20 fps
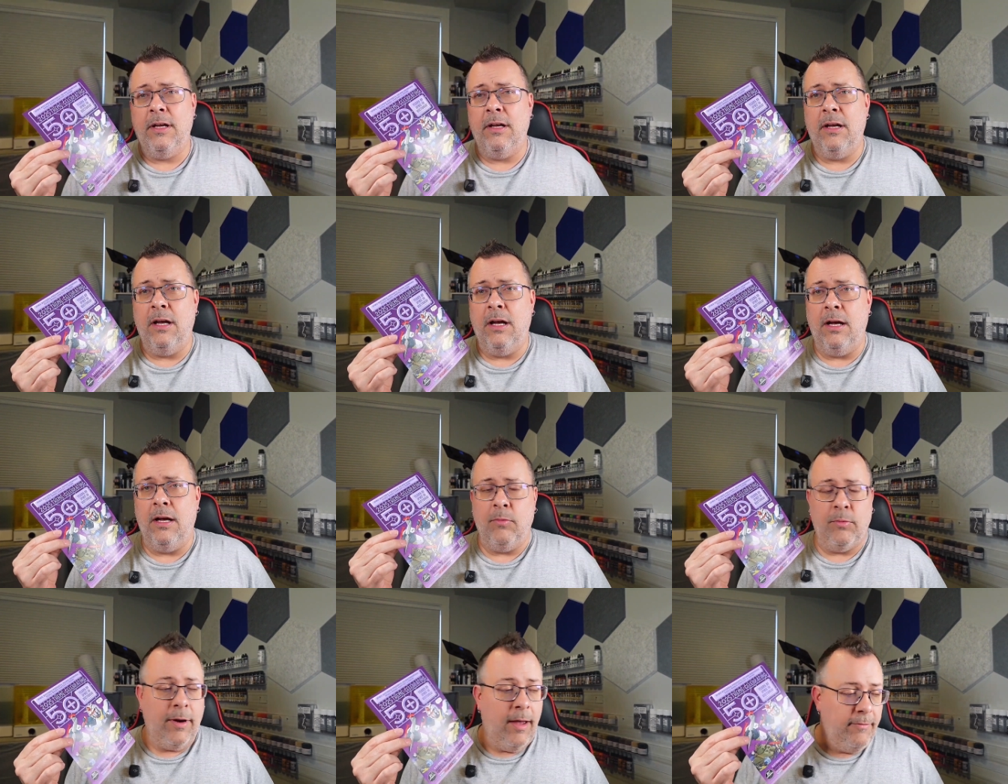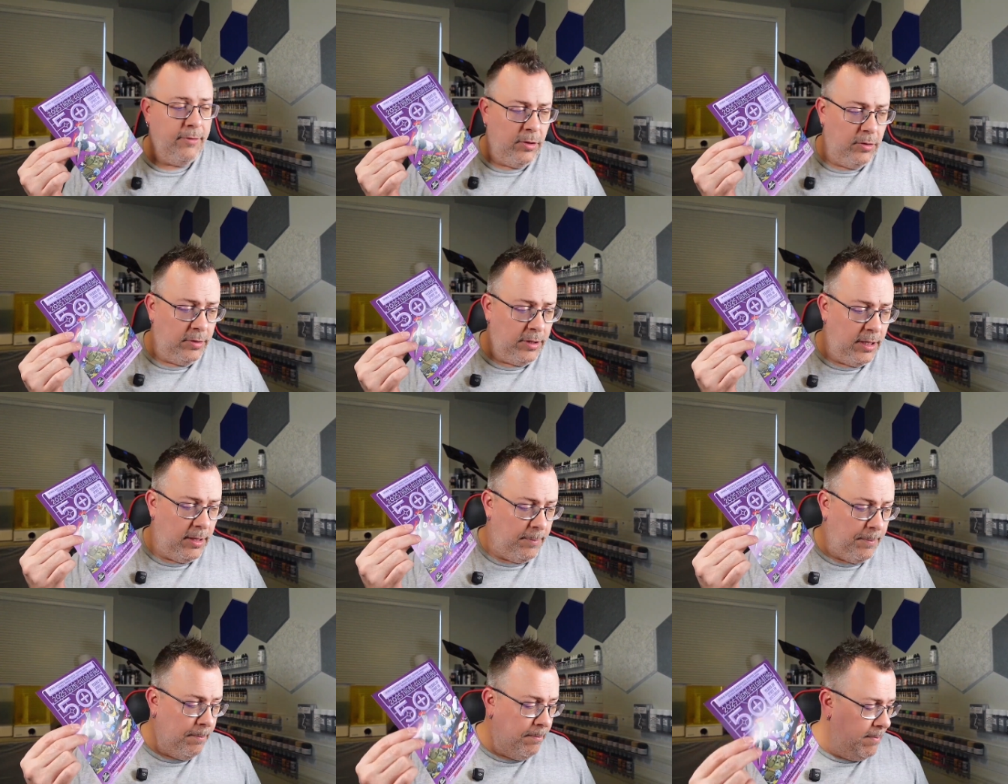Revel
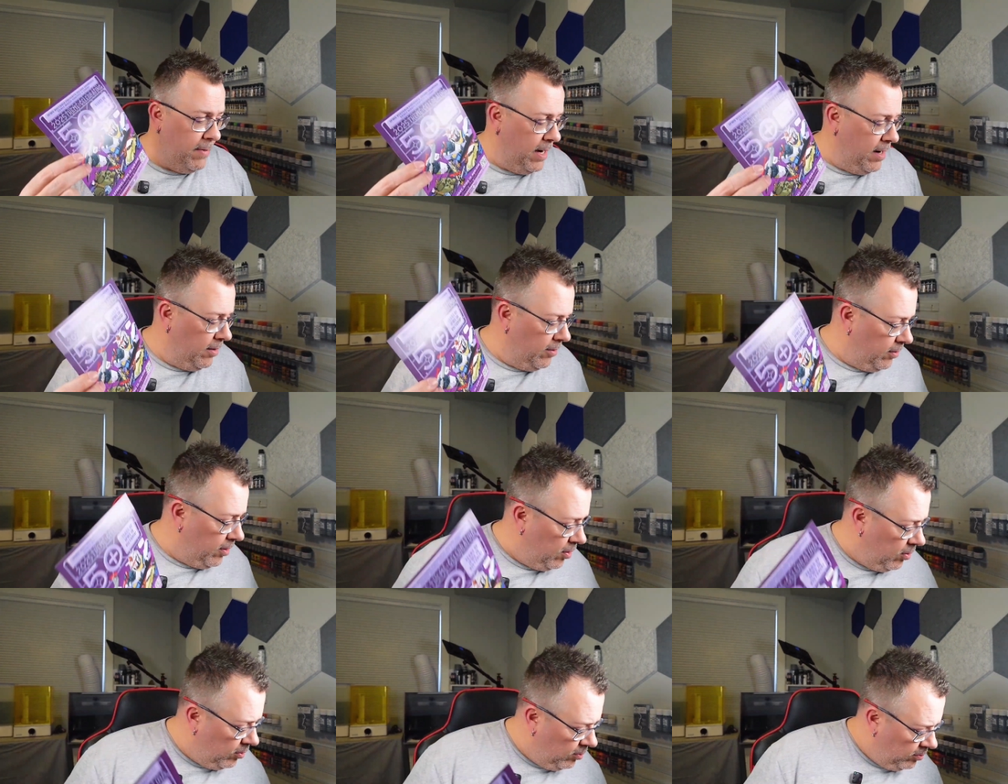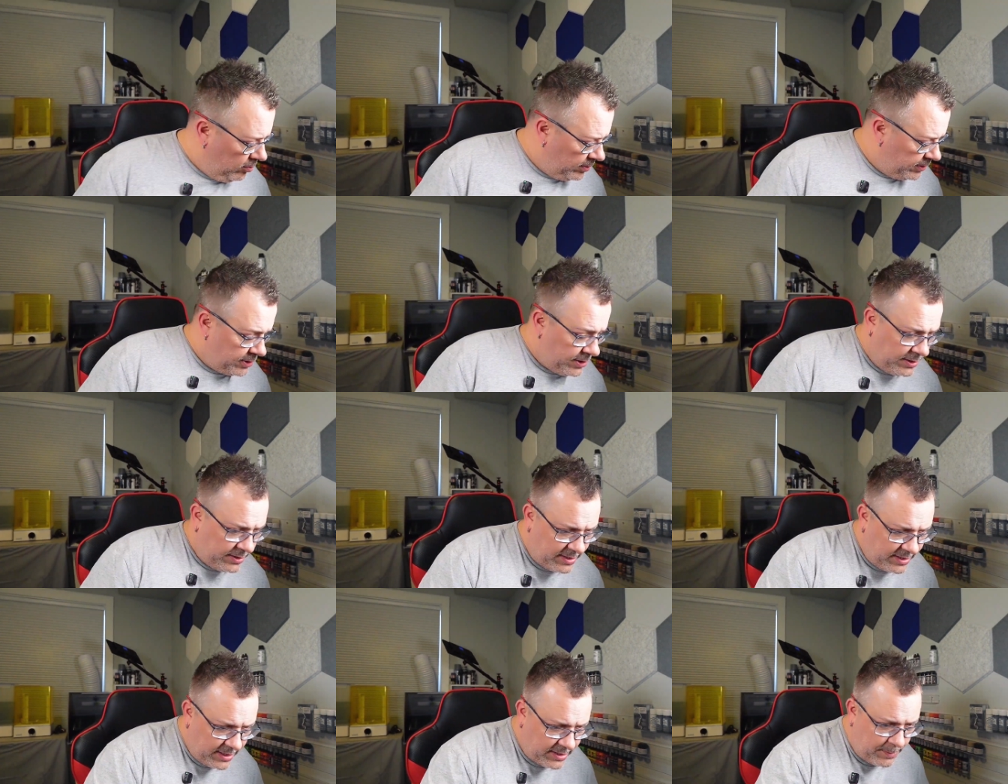Camaro, which
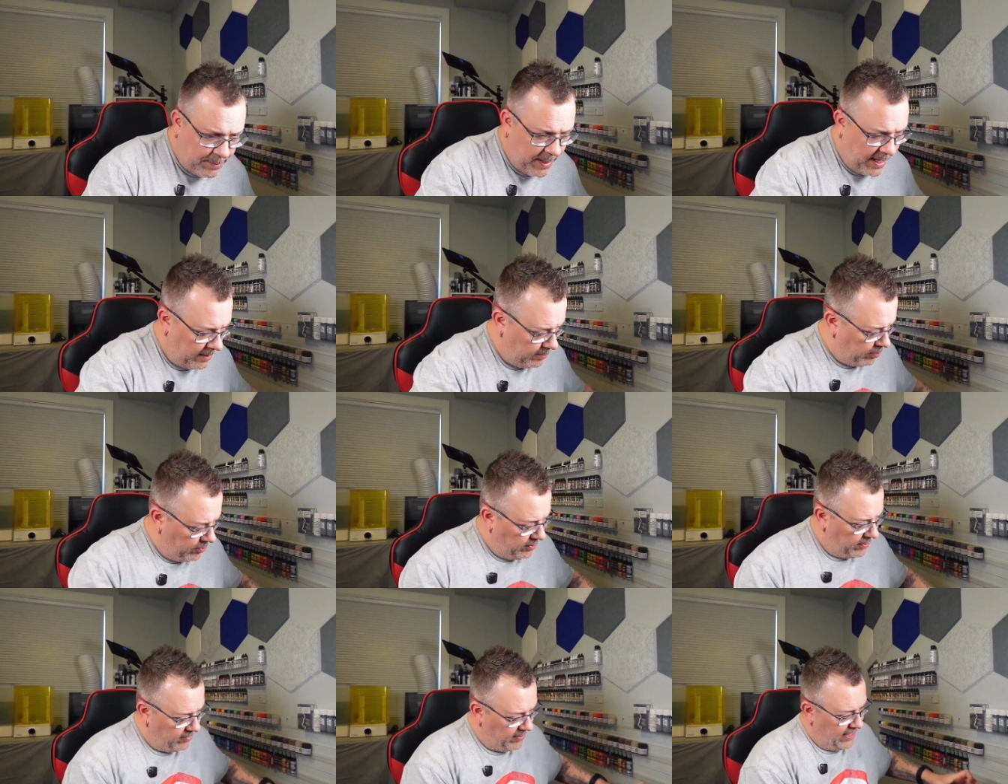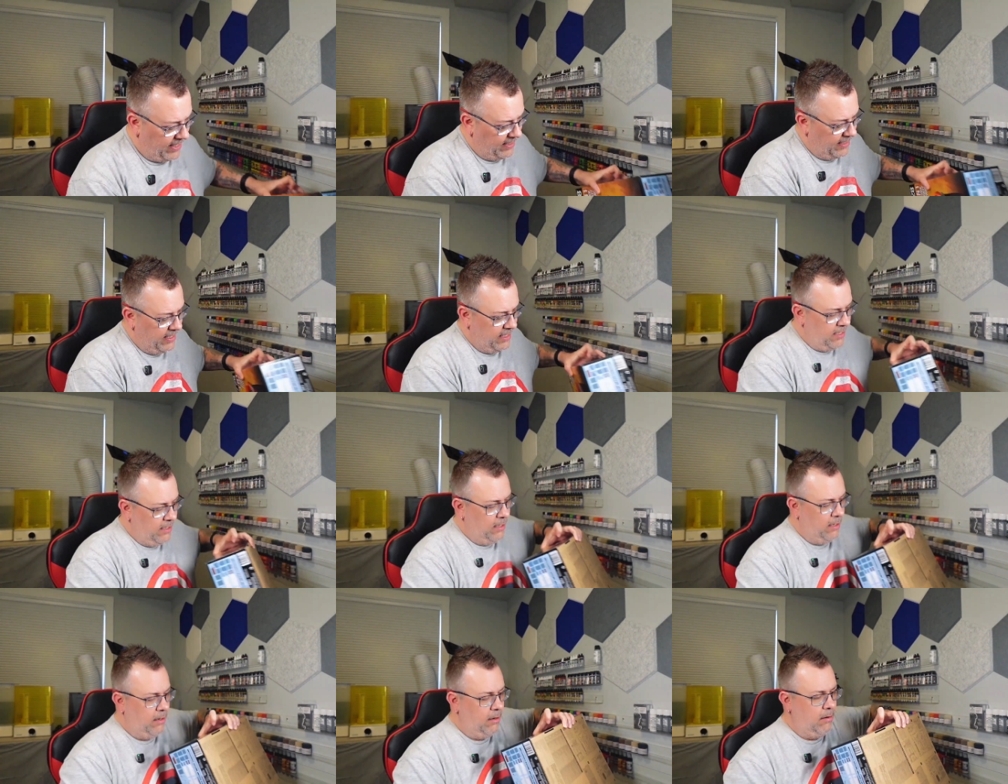is this bad boy right
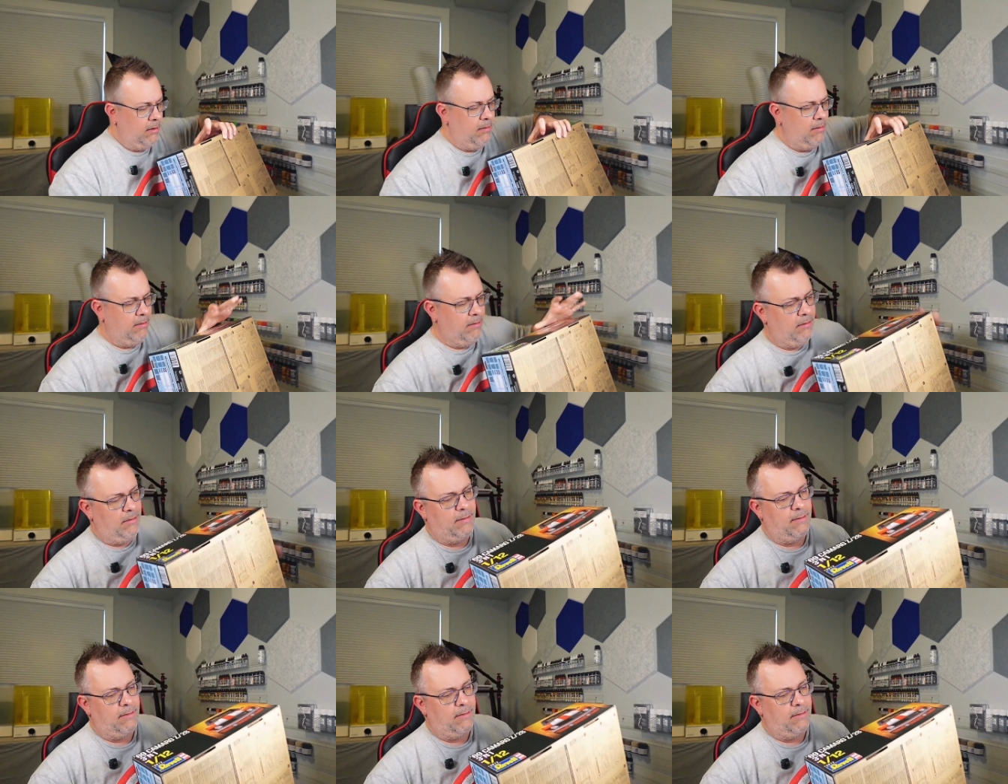here.